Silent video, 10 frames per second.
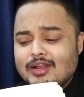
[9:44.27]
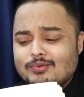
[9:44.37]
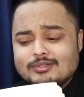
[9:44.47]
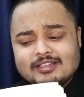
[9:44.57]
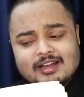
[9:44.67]

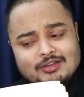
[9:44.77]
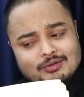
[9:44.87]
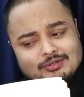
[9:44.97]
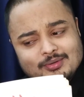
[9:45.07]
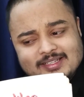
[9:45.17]
It was an
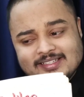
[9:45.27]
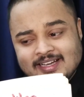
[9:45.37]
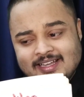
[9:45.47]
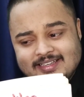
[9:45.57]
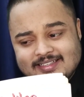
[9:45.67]
unusual
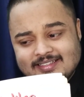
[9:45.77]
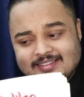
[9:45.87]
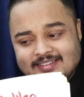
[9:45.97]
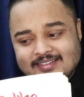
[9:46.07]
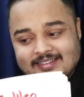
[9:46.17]
sight.
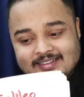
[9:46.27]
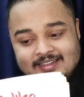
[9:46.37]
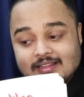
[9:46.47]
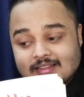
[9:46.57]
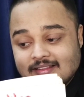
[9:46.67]

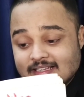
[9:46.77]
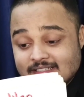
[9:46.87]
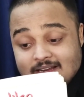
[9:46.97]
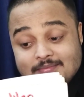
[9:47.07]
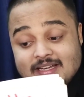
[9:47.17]
The
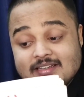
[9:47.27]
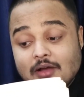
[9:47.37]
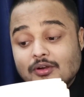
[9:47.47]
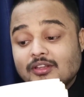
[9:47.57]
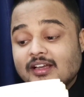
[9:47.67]
sun beat
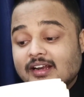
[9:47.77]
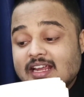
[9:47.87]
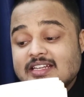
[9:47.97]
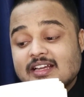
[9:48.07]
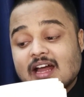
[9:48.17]
down on the
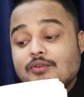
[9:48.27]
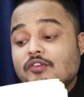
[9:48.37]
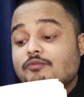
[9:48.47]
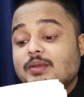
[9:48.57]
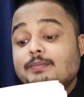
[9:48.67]
great
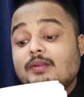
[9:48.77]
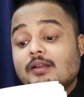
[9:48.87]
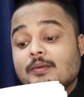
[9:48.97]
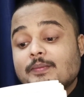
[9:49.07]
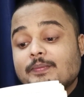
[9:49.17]
crowd of
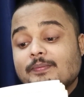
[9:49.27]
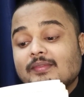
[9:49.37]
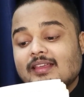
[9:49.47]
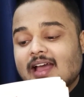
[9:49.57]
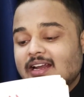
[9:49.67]
people.
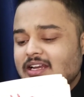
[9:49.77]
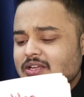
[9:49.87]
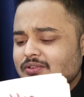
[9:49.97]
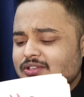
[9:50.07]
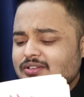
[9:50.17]

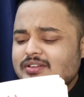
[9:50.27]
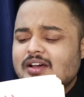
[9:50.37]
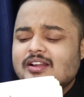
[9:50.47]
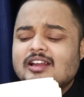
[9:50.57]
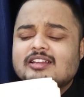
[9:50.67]
Galileo stood
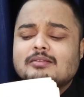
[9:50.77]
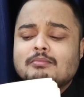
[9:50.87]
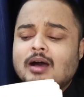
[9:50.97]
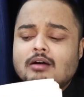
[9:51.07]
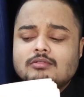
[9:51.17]
on a little
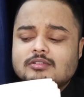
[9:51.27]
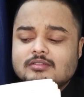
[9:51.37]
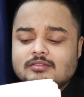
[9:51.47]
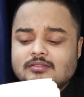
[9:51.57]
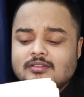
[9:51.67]

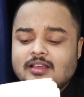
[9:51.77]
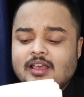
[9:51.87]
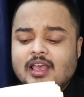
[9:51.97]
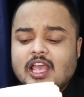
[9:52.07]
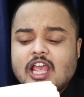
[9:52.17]
mount.
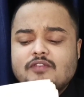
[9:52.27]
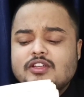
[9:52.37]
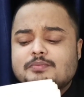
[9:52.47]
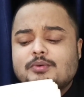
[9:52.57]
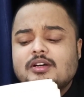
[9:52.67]
He
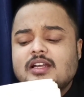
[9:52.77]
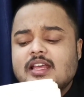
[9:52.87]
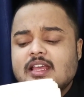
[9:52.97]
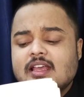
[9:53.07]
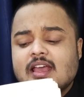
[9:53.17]
was
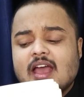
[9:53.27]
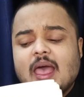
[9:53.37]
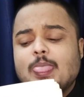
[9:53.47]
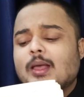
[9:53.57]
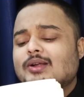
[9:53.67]
burly
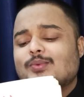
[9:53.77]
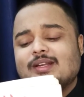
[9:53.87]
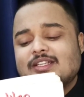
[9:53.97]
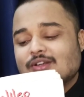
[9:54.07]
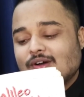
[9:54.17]
and not
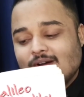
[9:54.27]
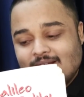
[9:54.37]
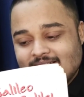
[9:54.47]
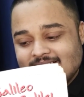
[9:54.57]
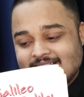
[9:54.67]
very tall.
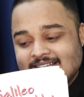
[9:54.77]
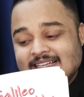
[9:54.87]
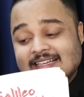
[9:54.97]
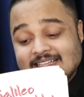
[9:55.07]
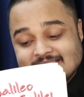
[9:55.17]

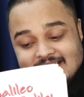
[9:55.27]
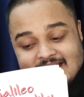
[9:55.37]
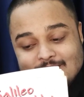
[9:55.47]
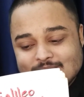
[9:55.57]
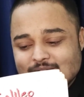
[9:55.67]
His
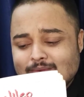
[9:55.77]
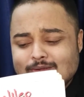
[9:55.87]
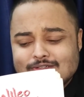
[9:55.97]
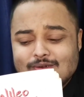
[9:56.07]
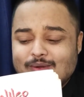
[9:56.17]
hair was
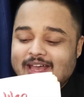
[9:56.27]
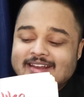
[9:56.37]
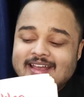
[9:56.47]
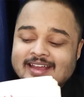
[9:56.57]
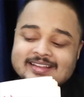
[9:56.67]
almost
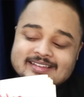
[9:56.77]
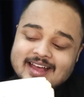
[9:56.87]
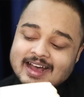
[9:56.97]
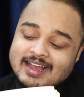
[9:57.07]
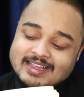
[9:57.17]
red and his
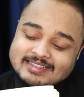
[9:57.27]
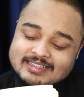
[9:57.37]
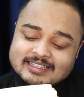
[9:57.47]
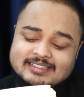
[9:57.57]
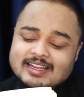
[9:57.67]
eyes
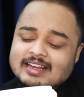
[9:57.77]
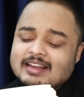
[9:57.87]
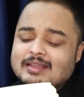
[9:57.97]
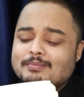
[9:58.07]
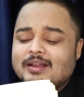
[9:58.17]
had a
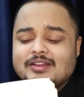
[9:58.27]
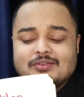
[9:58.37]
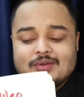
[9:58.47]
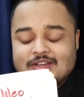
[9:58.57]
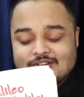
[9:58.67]
deadly
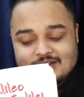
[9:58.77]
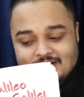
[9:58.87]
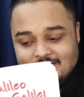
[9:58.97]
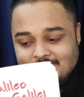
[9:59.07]
penetration.